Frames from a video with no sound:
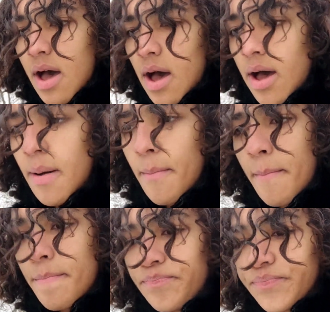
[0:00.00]

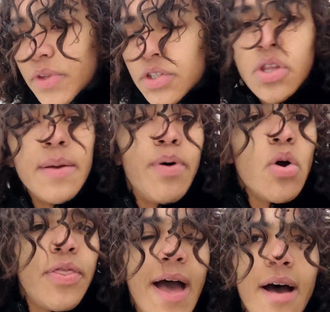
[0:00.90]
So they
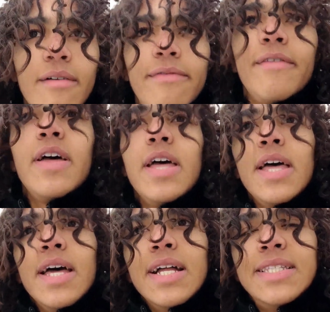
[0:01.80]
both have
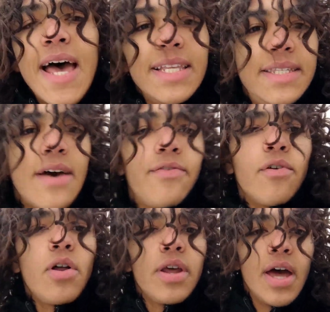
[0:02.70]
10
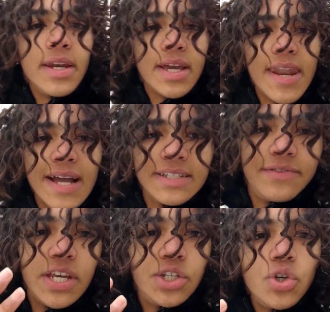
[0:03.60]
sephirot and connective
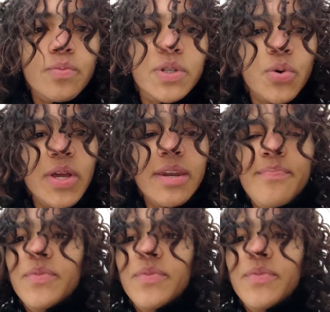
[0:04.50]
tissue between.